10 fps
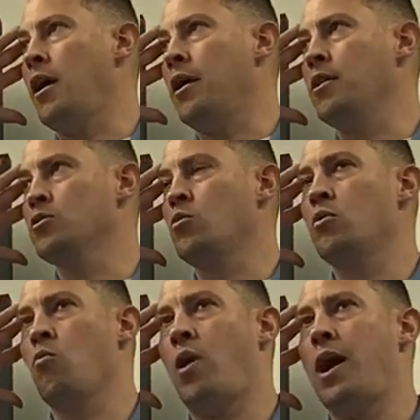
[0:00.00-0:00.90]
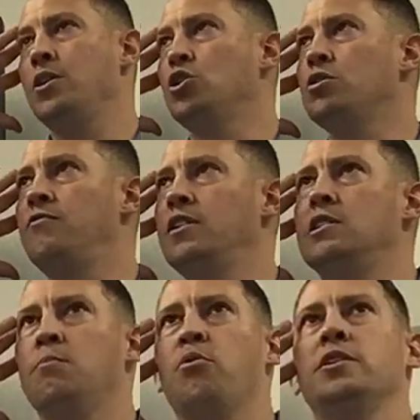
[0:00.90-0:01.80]
Here's one. Why you should
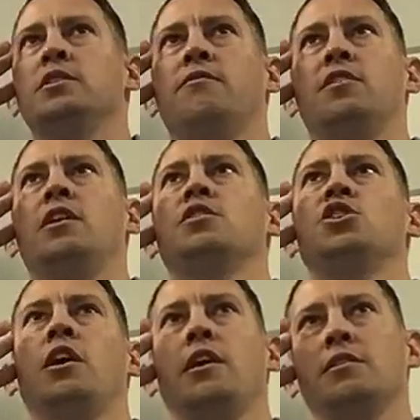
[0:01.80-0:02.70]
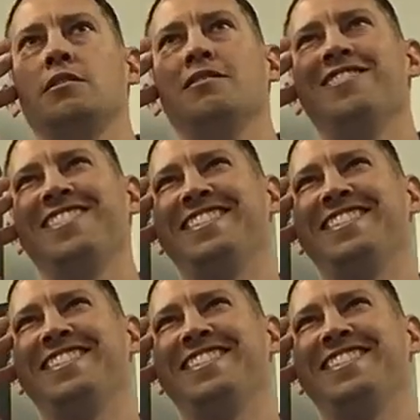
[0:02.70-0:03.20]
visit prison if you get a chance.